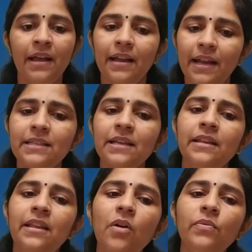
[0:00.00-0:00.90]
Correct?
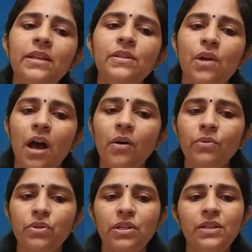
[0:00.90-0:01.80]
Now
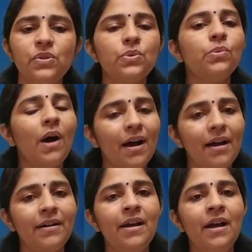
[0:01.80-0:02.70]
these two
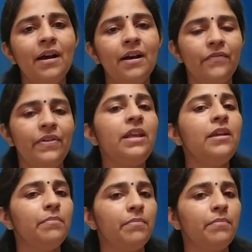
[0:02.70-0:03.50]
are very